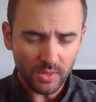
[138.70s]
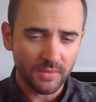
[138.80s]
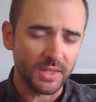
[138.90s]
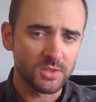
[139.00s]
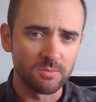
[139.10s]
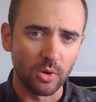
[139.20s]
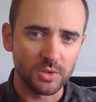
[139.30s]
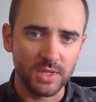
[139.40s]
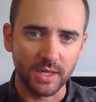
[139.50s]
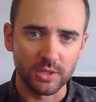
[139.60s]
that's the
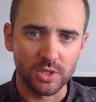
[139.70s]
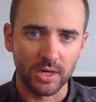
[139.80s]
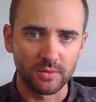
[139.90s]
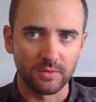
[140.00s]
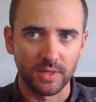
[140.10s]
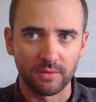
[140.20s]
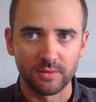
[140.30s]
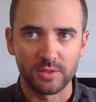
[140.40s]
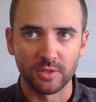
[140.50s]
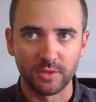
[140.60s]
most they can charge for that
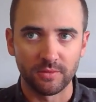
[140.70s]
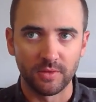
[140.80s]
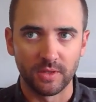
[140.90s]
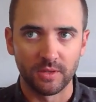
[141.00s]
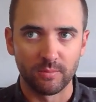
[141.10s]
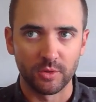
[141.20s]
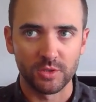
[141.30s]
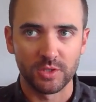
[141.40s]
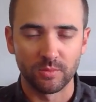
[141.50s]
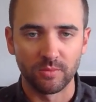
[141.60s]
facility fee. The
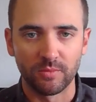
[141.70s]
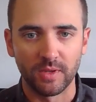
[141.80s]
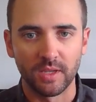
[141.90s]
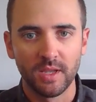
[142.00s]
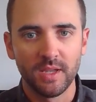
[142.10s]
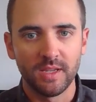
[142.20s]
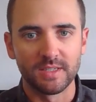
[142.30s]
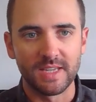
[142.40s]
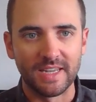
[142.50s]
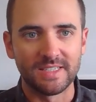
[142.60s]
emergency room fee
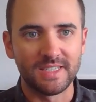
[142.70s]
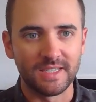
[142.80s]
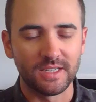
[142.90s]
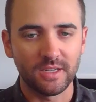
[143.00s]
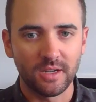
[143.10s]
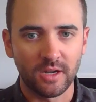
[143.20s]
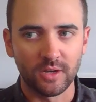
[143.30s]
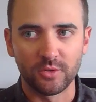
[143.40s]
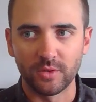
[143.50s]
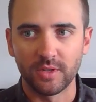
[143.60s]
is
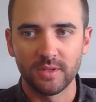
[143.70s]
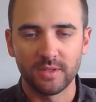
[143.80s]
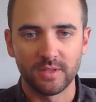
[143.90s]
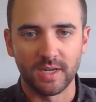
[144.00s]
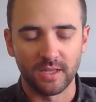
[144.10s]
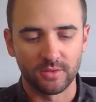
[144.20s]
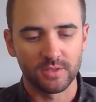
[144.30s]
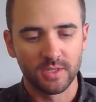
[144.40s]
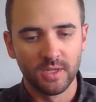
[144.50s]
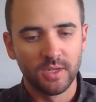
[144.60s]

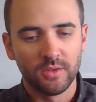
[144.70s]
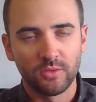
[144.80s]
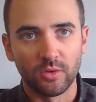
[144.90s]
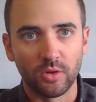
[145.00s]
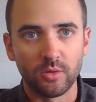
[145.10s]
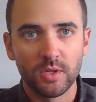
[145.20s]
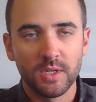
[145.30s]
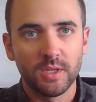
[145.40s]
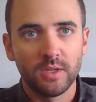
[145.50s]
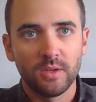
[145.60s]
$1,800. So
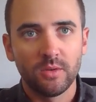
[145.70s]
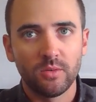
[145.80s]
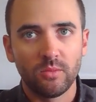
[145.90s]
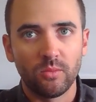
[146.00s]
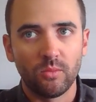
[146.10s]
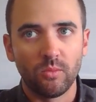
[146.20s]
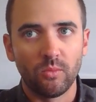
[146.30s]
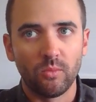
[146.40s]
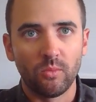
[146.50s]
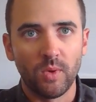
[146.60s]

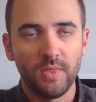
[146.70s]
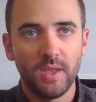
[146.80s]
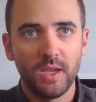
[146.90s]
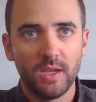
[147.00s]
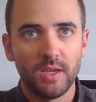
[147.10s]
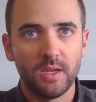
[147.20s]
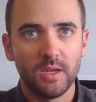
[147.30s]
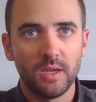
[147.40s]
when my